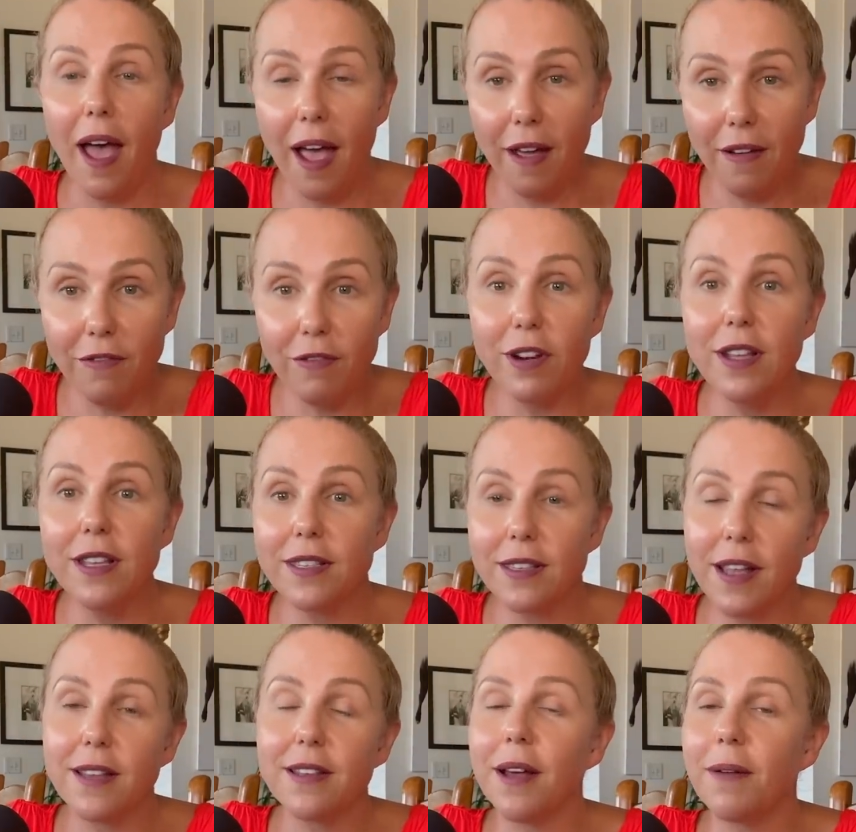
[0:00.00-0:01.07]
Every
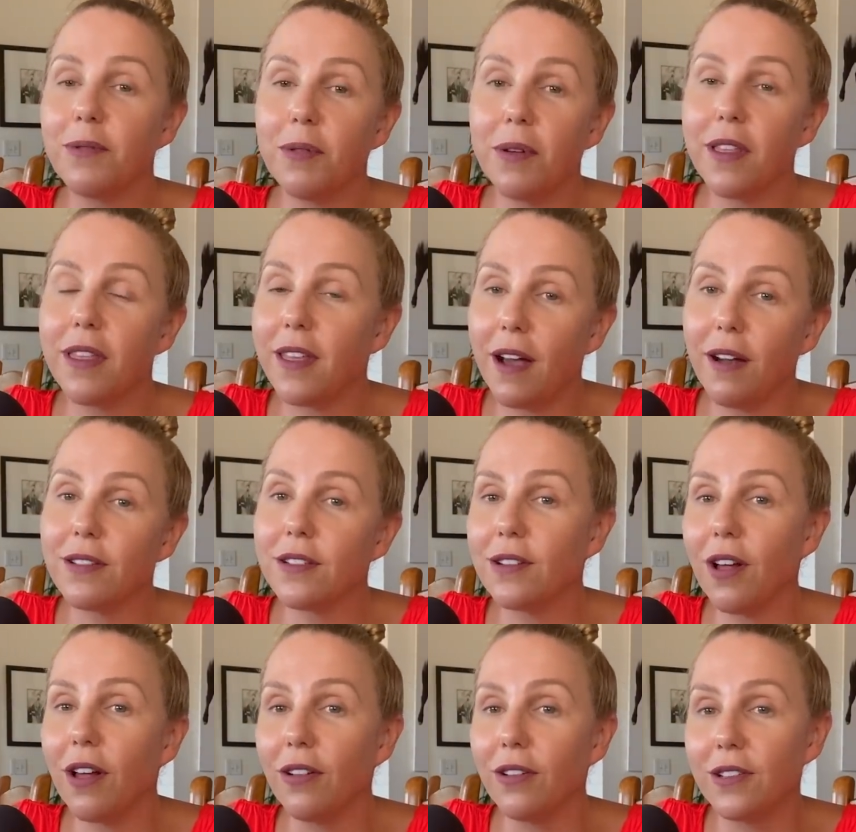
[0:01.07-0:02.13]
cent up to one thousand
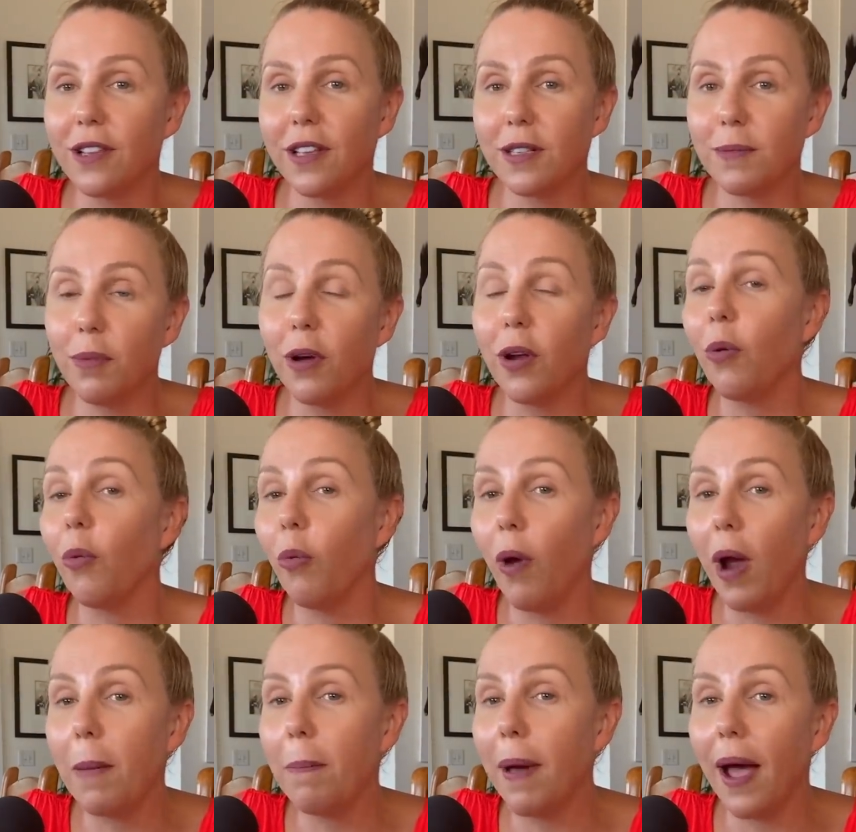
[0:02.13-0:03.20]
dollars gets put
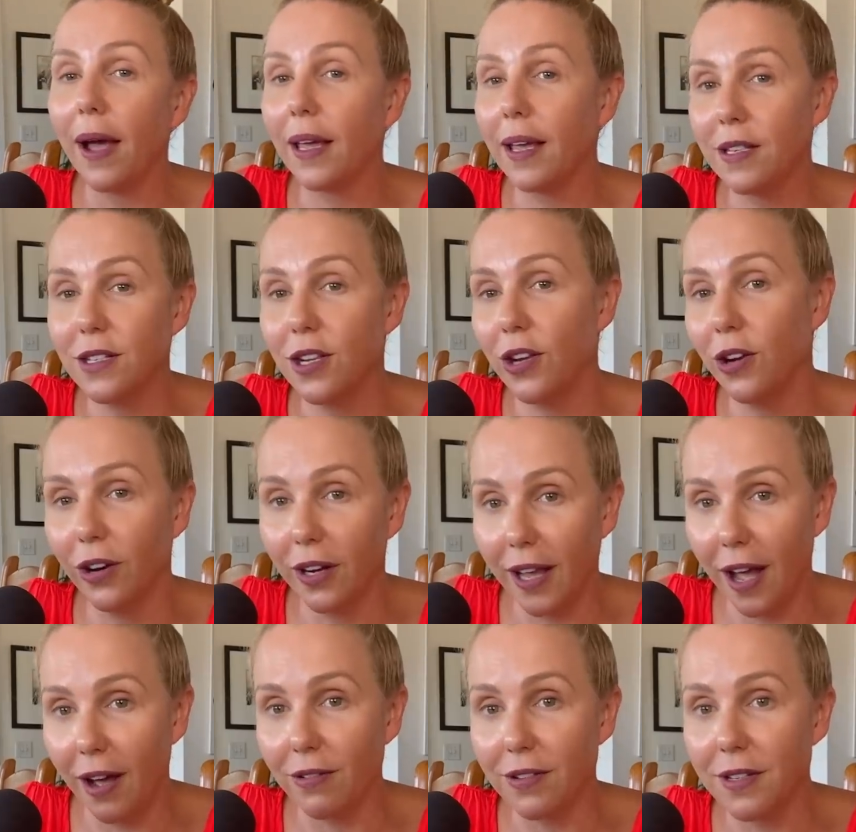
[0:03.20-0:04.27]
right back into your
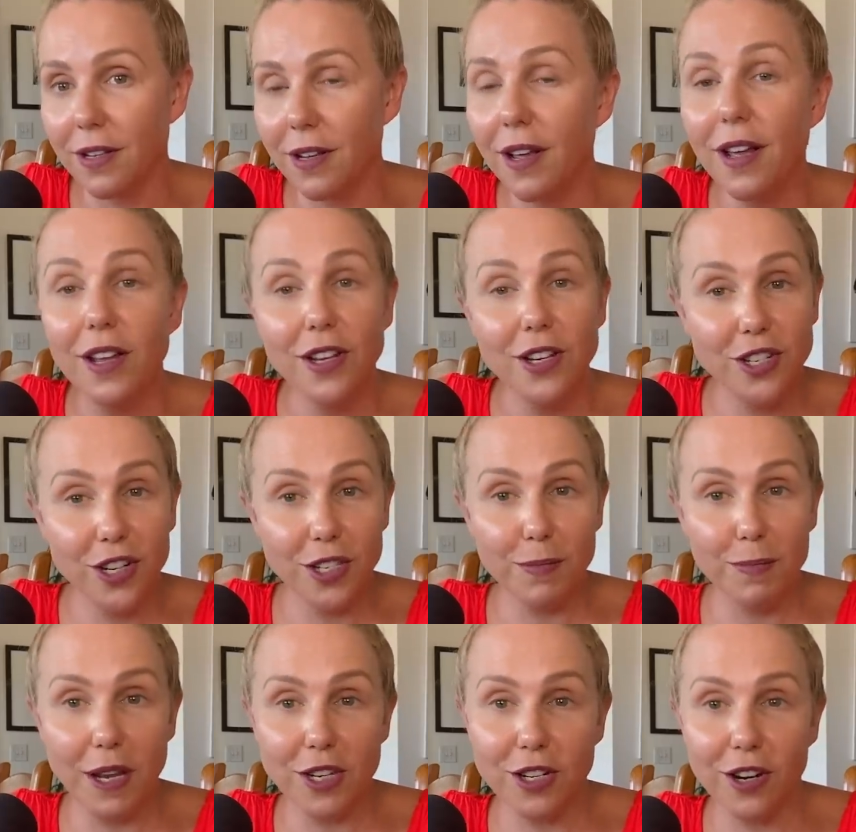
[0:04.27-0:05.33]
account. Just
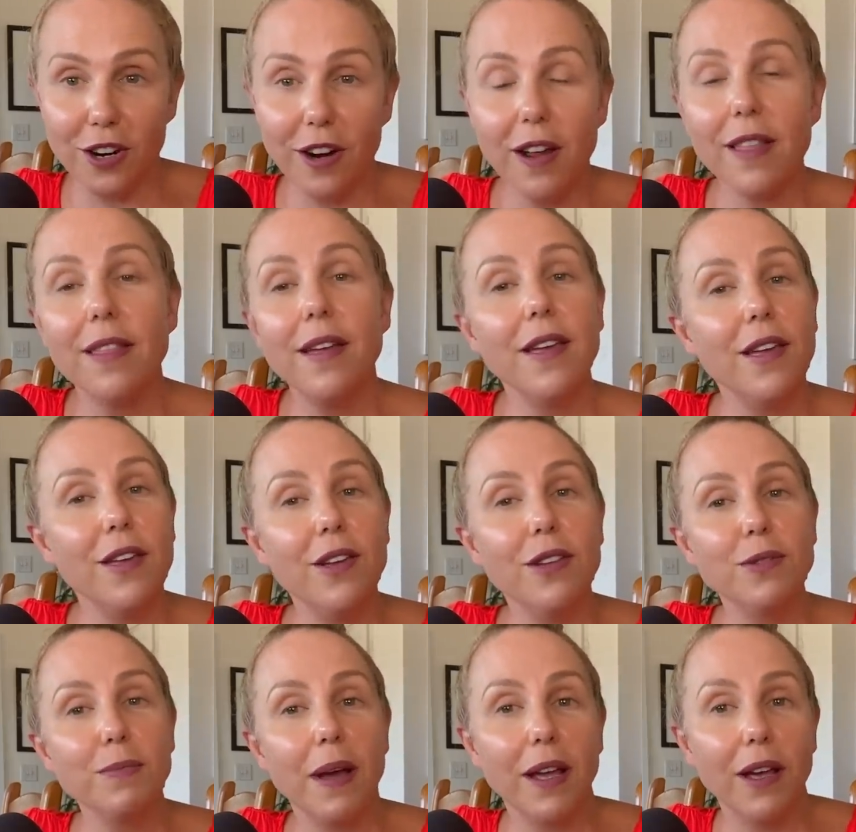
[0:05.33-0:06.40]
make sure that you
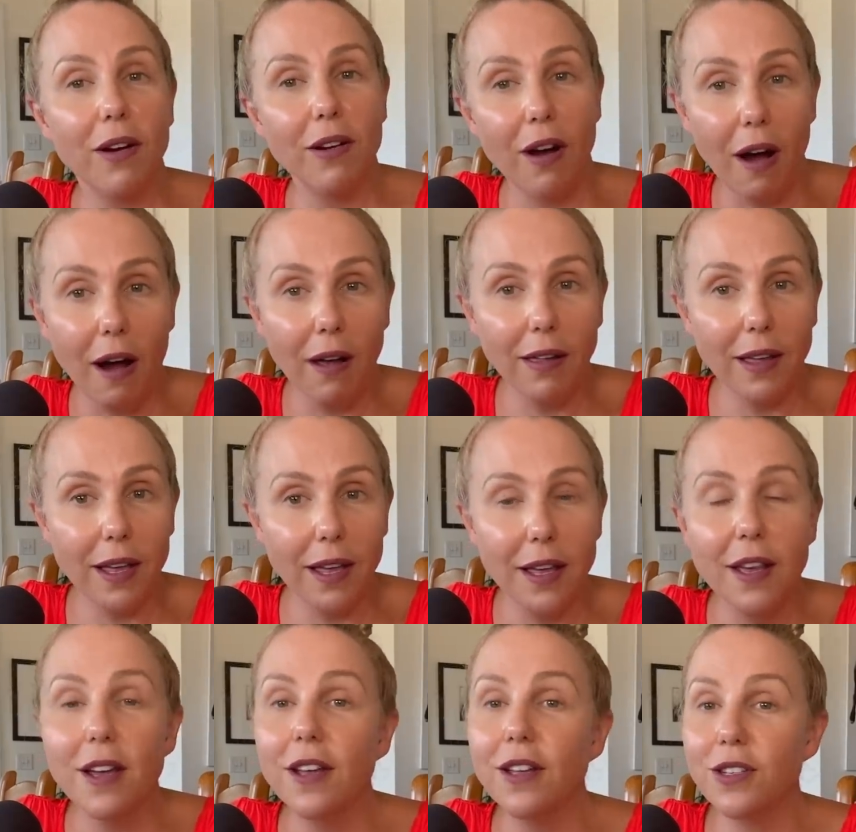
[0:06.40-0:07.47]
use my code HOLLY
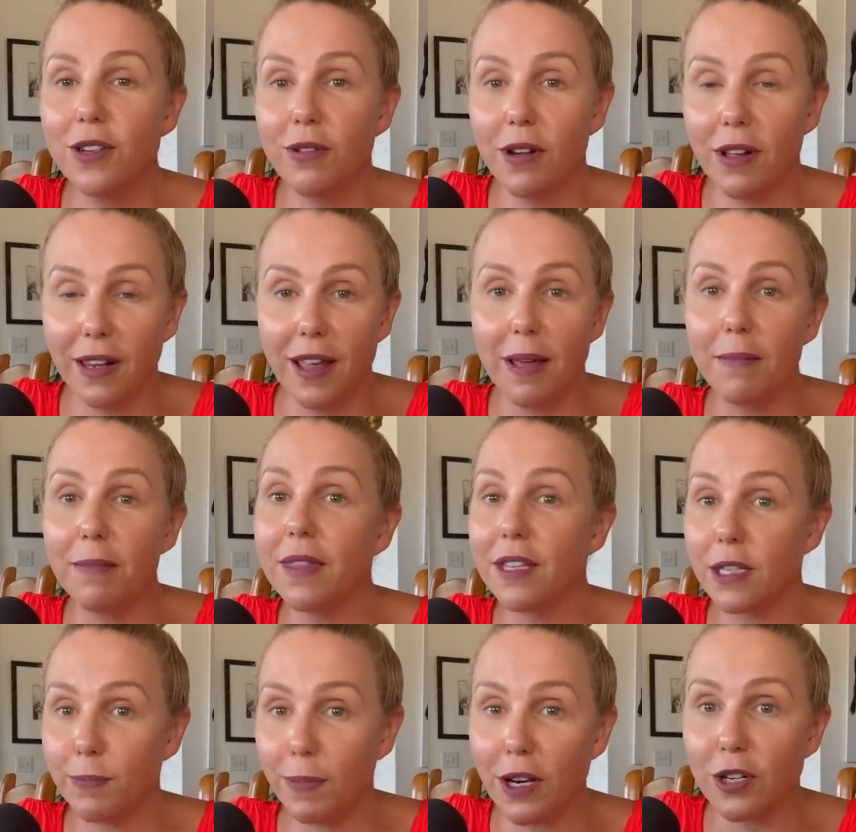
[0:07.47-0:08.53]
to claim this
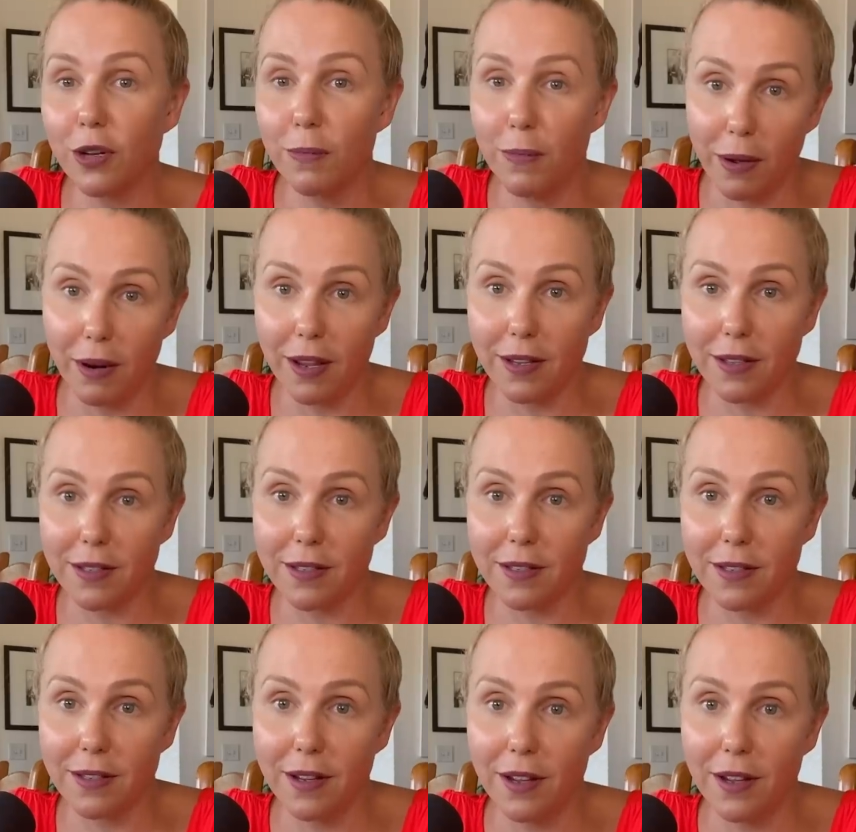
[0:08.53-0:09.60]
special bonus.